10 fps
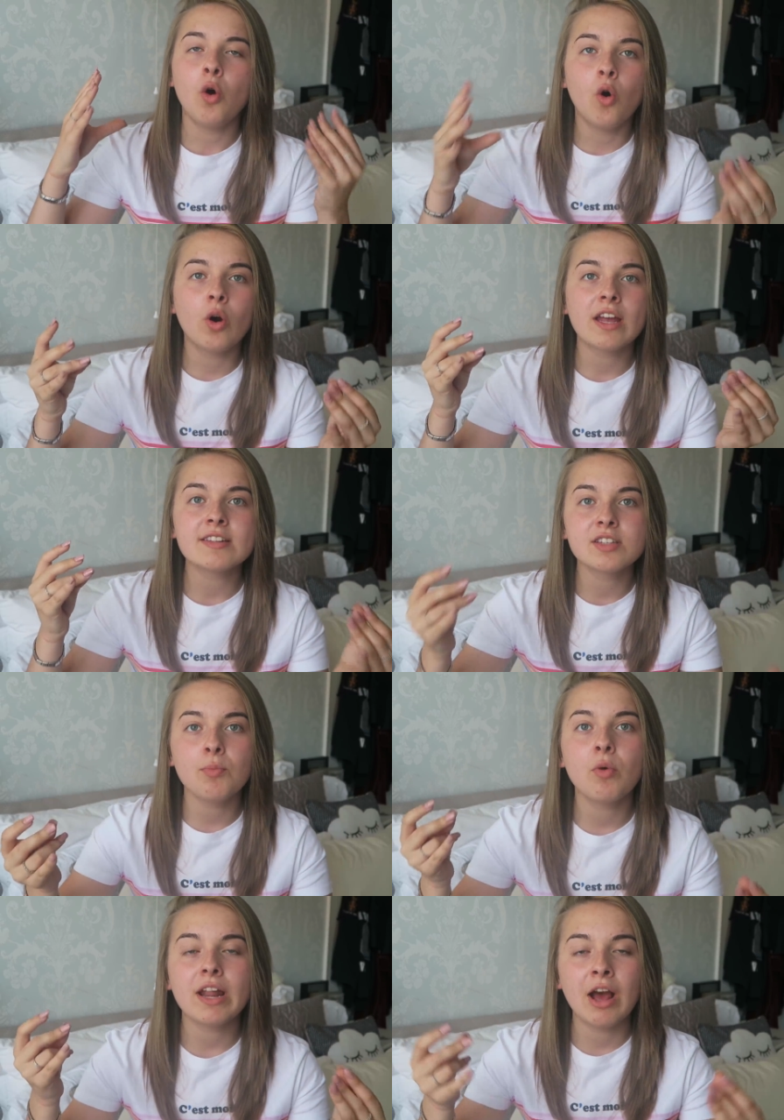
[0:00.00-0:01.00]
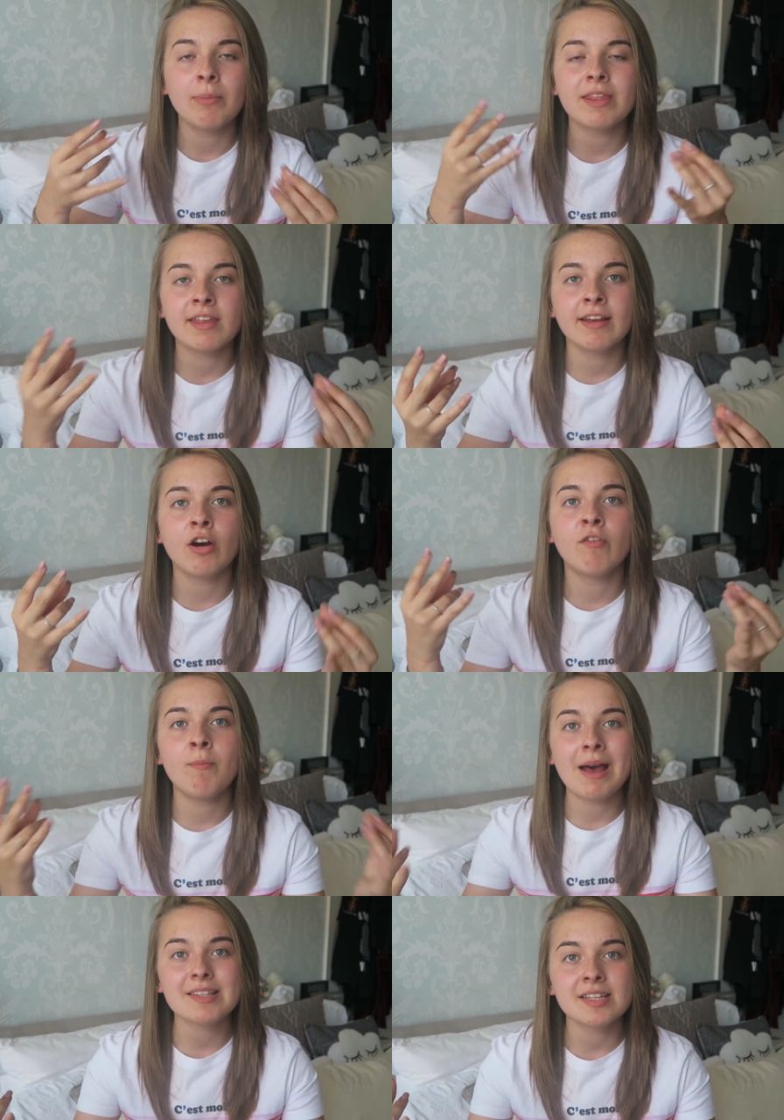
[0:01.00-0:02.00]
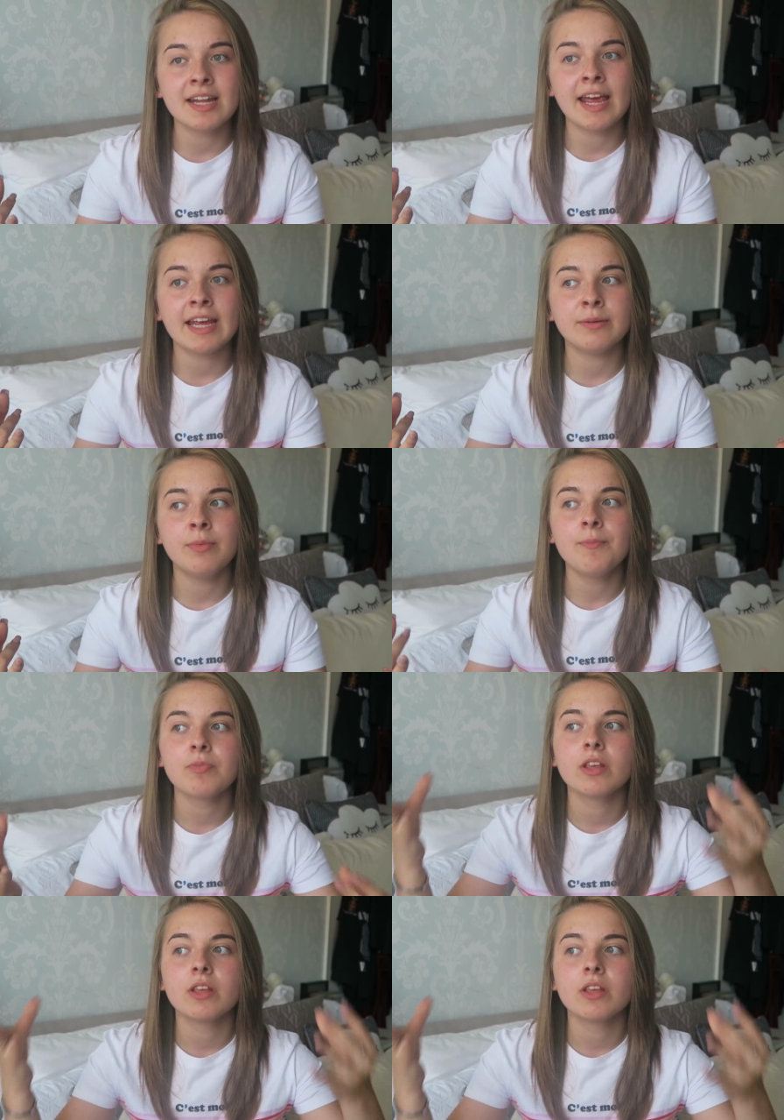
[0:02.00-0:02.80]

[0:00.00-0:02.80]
Or can someone help me think of a better name